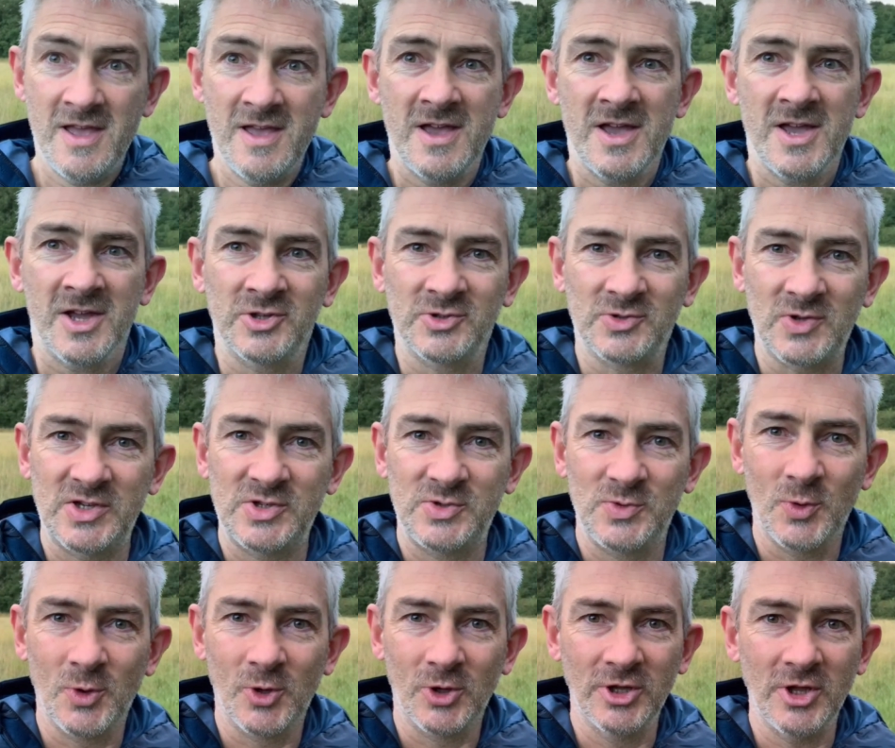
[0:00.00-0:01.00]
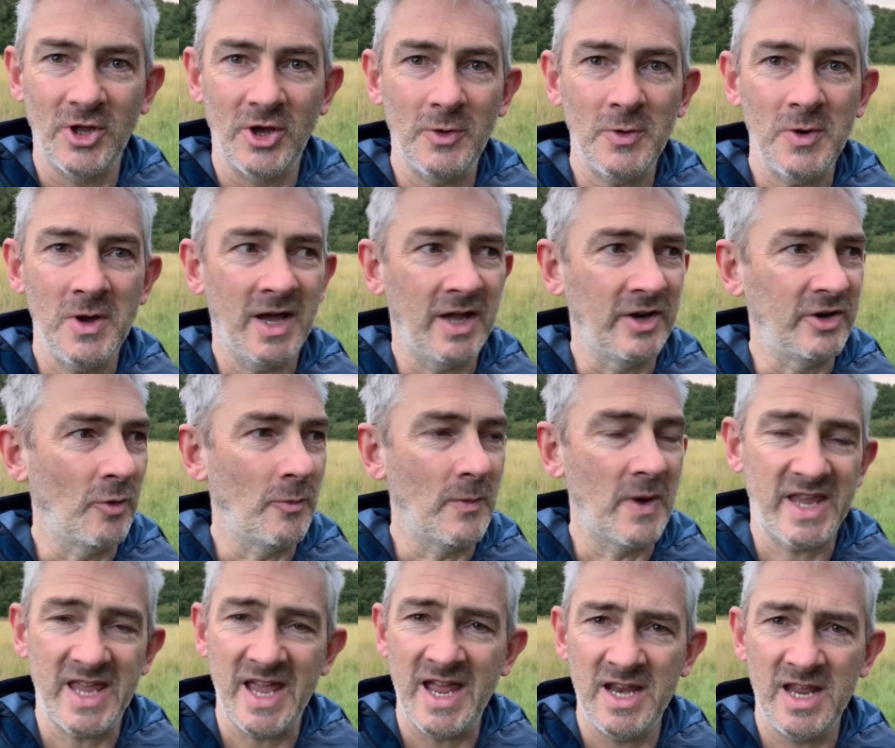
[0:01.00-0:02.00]
because as you all know, I don't
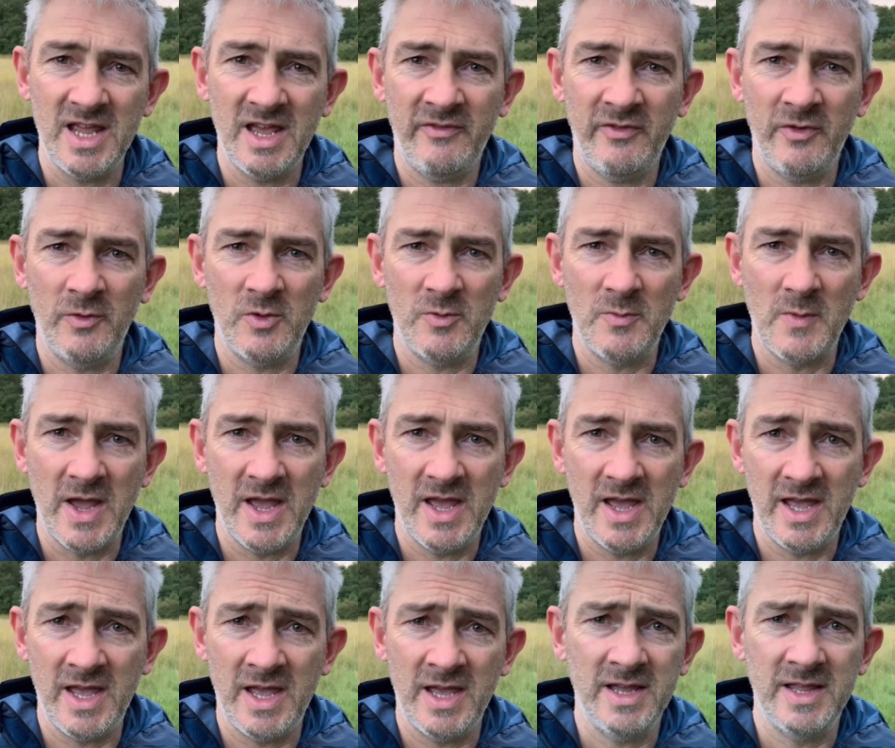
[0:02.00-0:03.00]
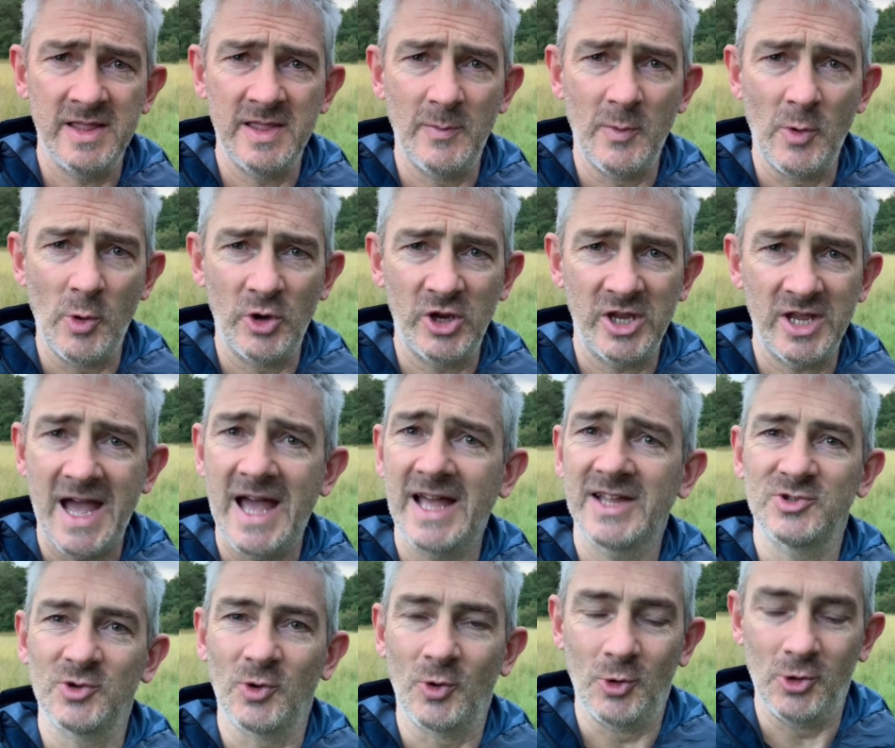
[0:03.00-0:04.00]
make any effort with my hair in the morning at
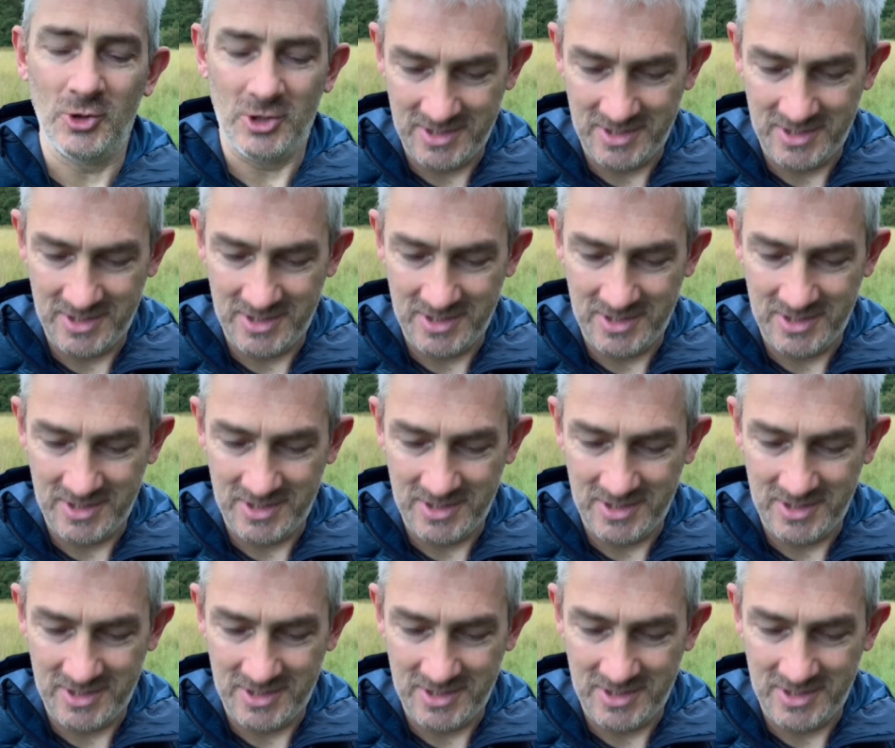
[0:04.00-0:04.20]
all.